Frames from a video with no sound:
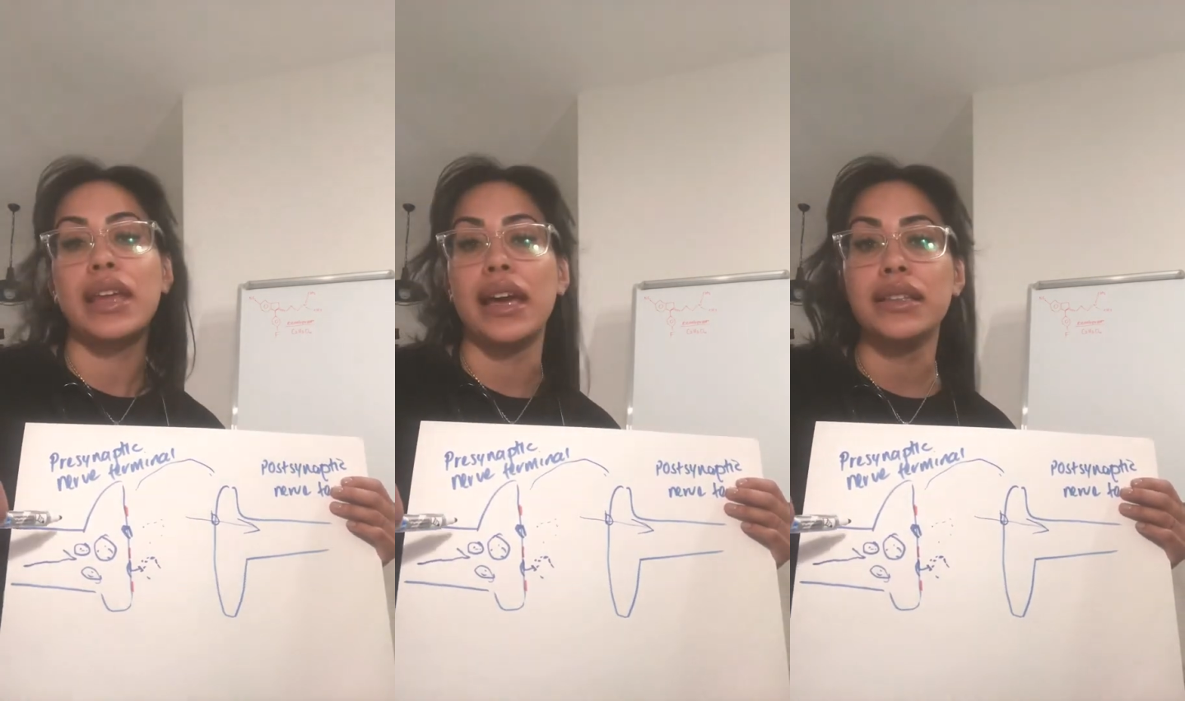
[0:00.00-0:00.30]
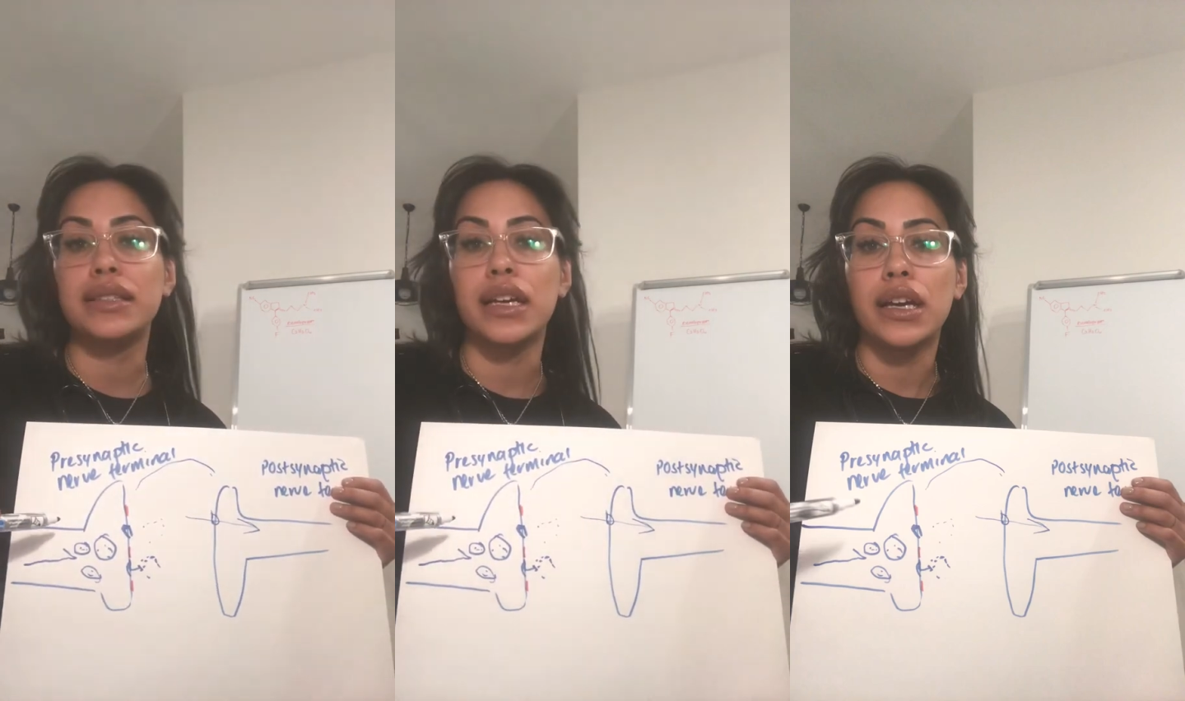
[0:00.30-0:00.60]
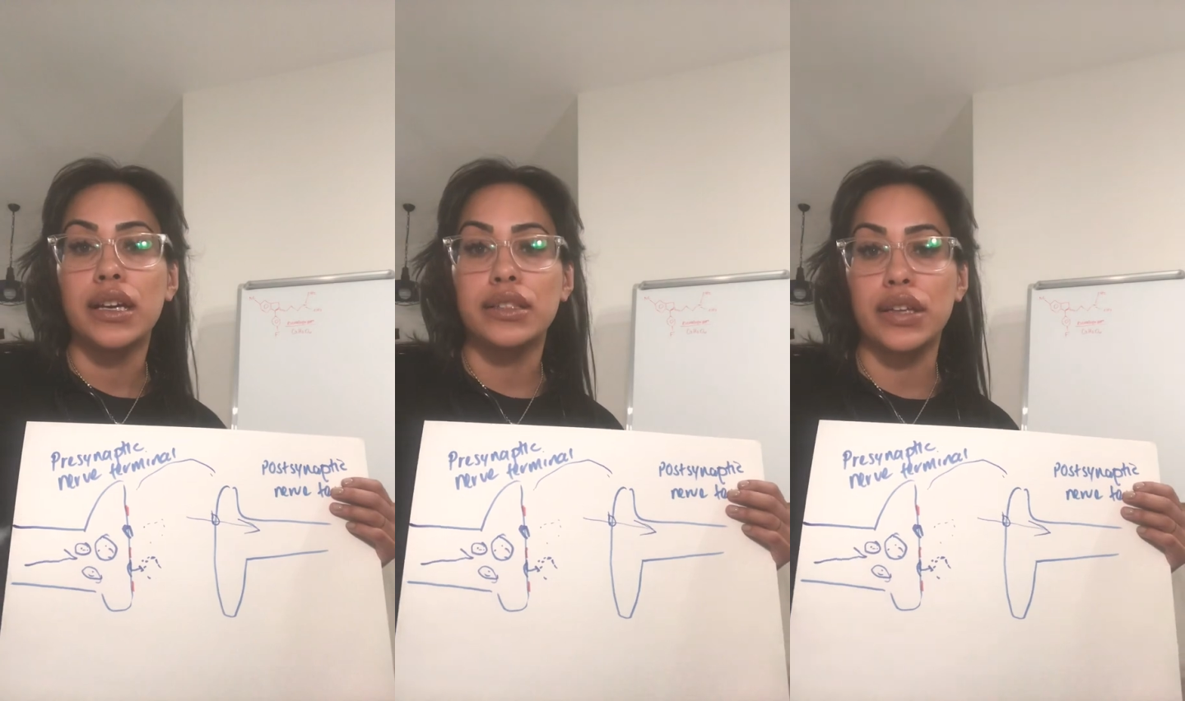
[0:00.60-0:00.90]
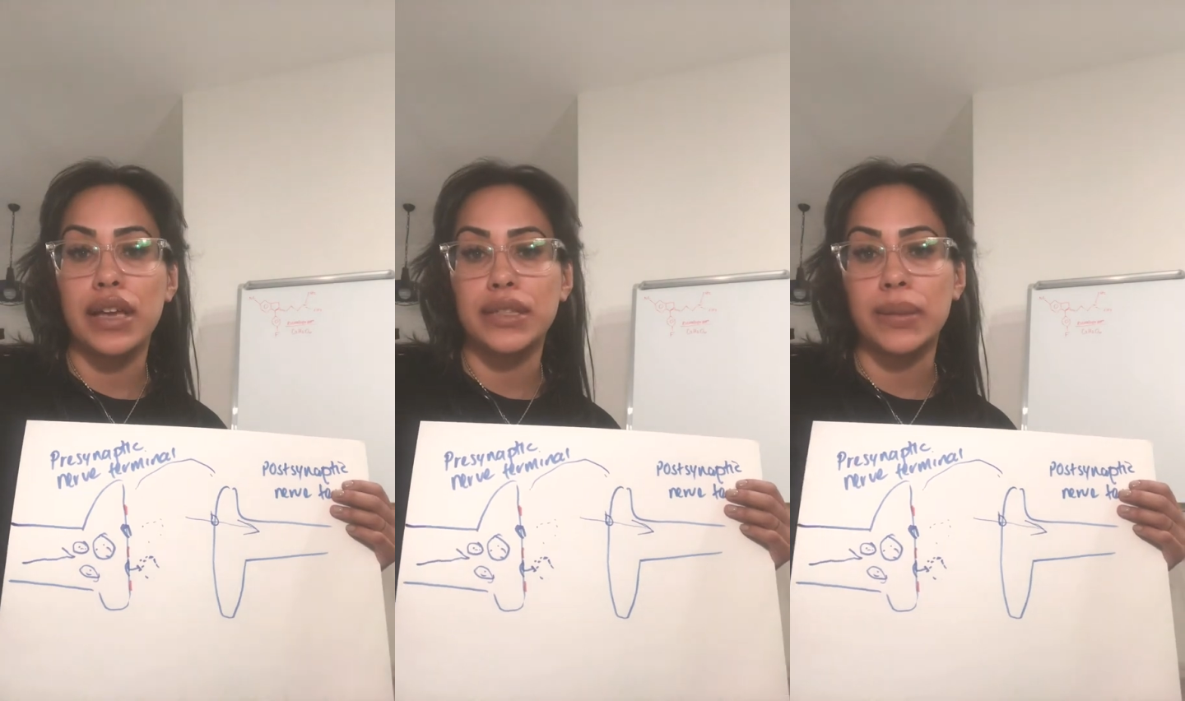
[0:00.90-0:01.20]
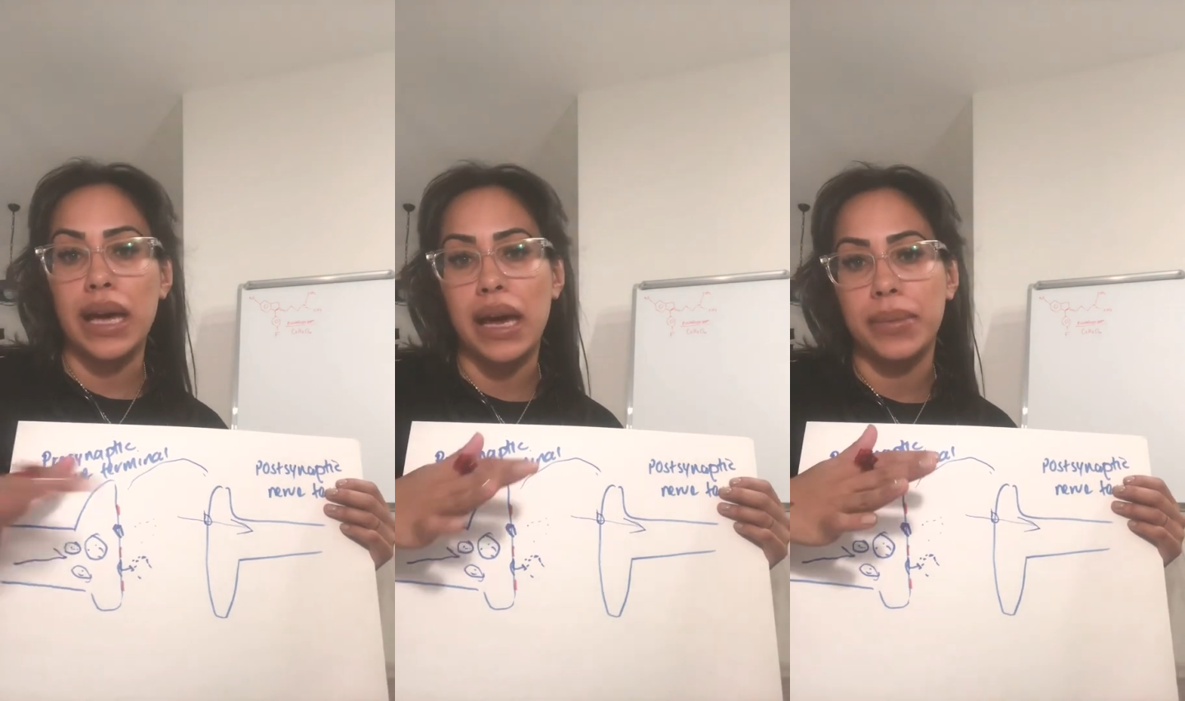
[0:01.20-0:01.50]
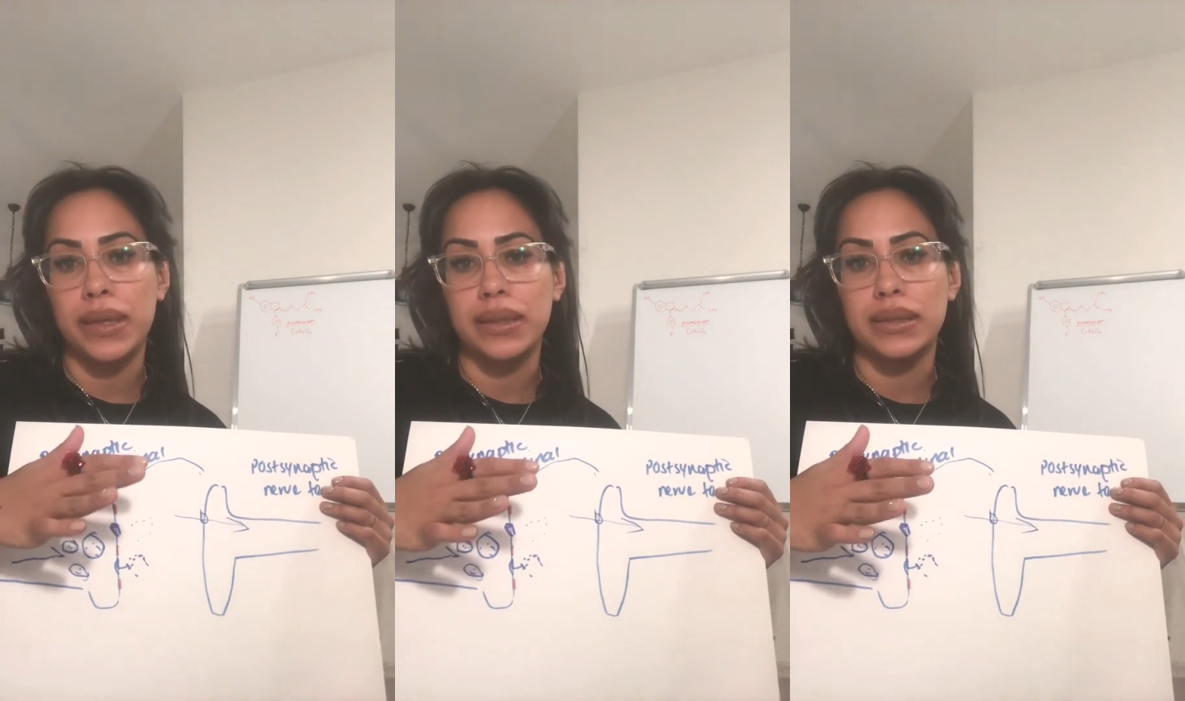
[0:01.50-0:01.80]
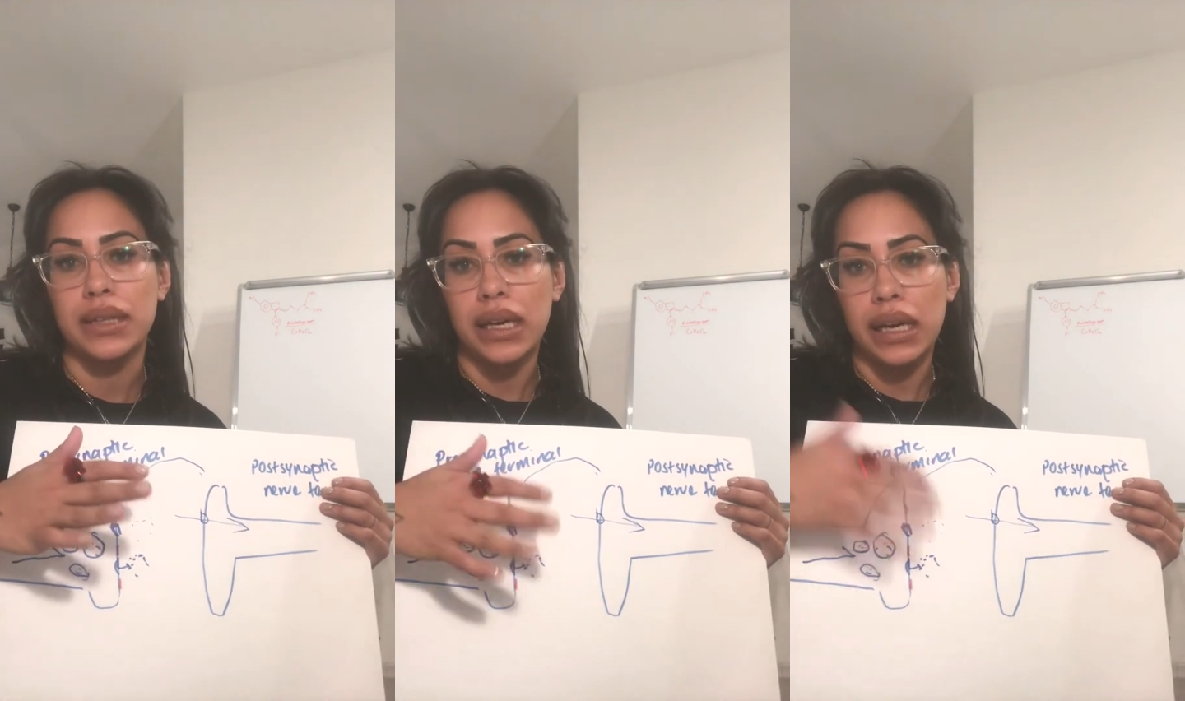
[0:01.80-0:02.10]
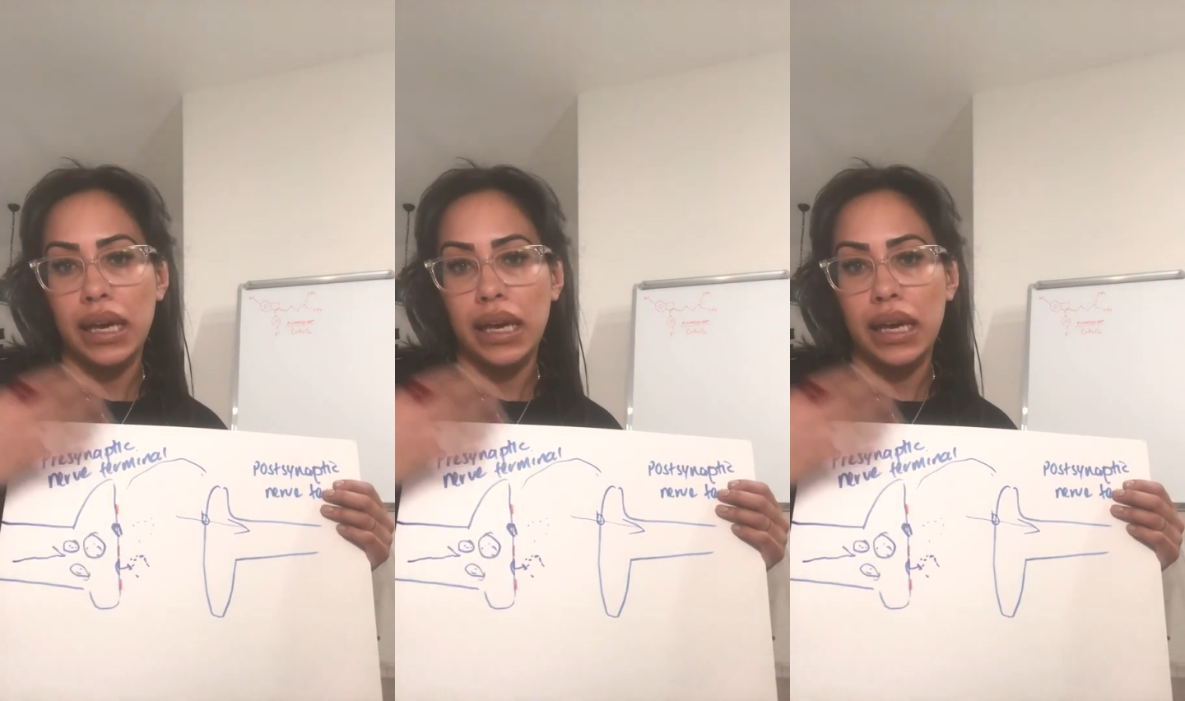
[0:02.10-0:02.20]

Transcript: Yes? So that's what happens